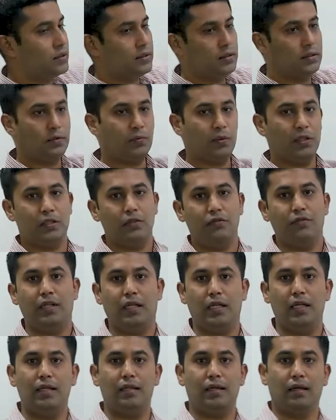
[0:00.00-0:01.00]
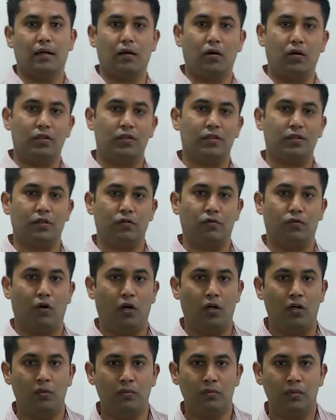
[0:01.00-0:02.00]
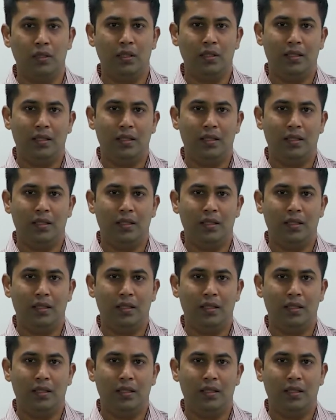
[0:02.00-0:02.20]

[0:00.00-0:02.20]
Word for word: specific heat at constant volume